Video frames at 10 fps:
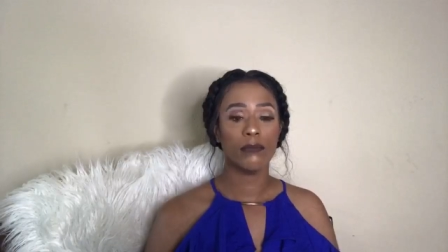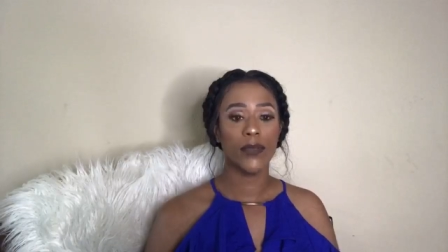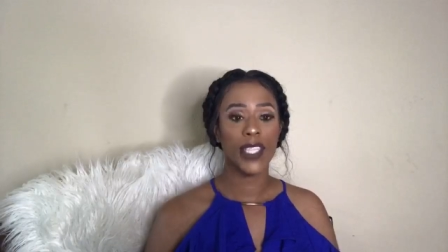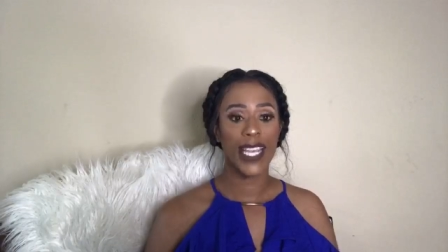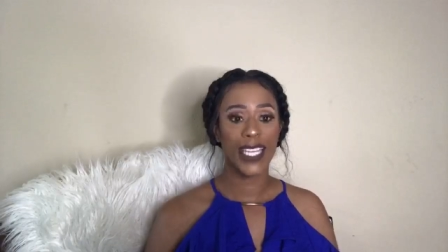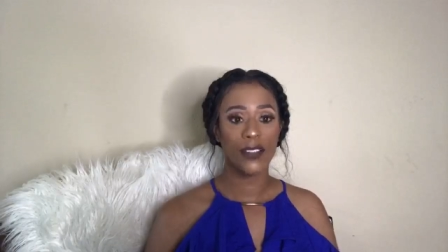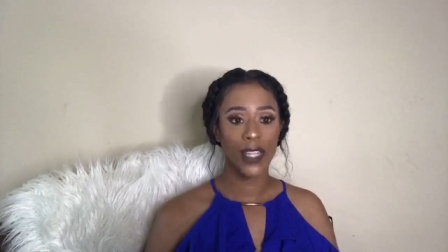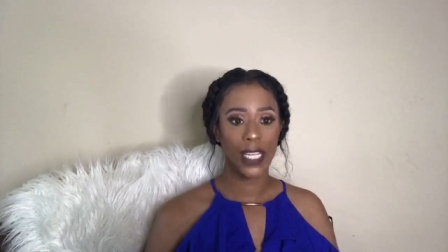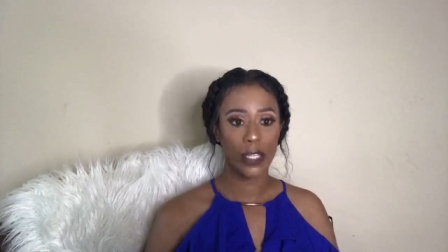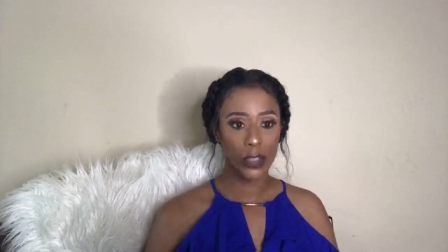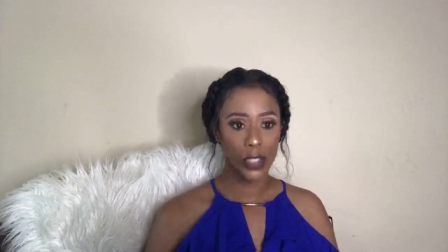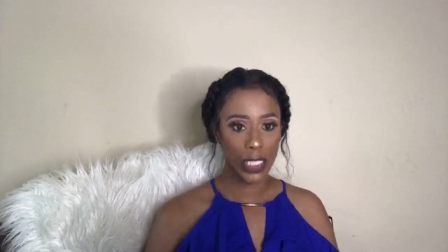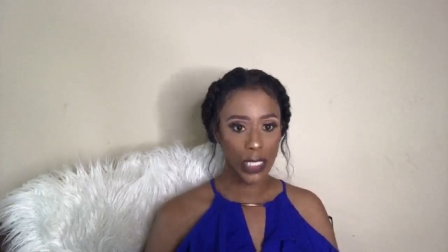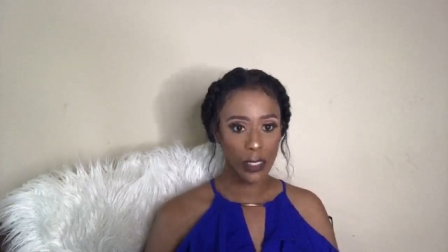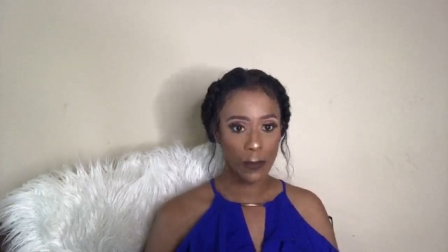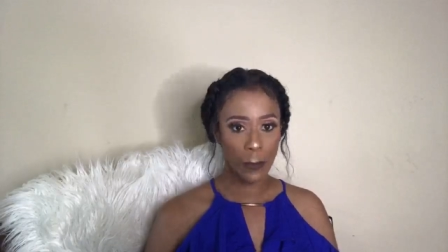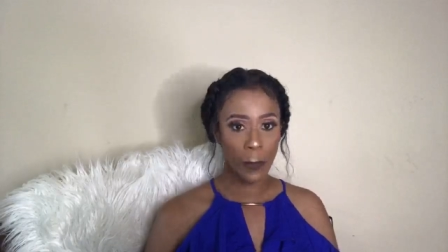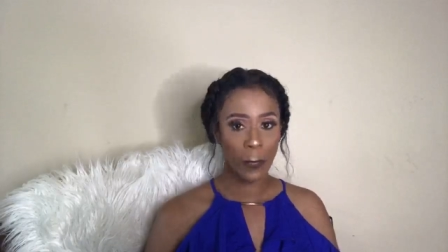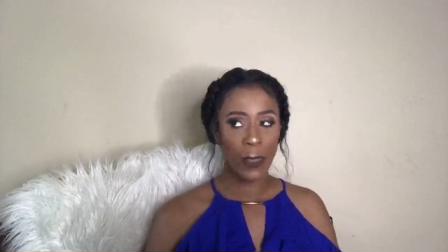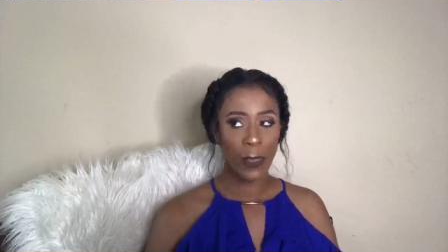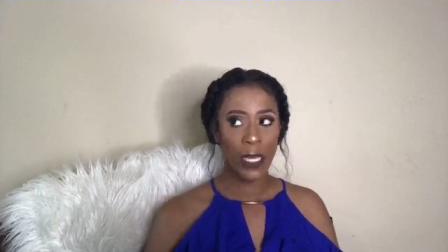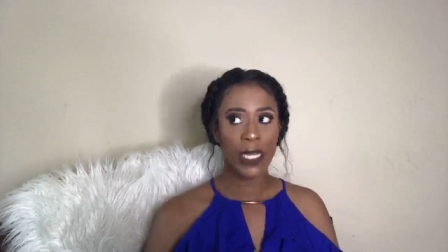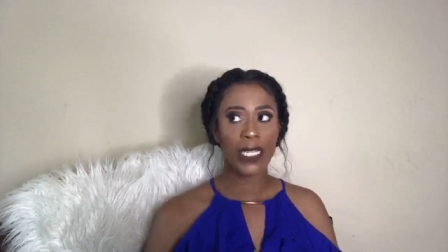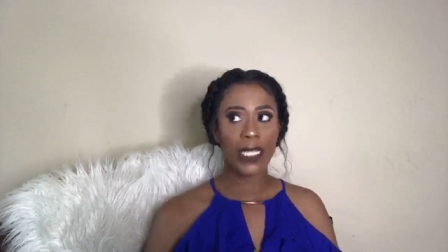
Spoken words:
negative energy, not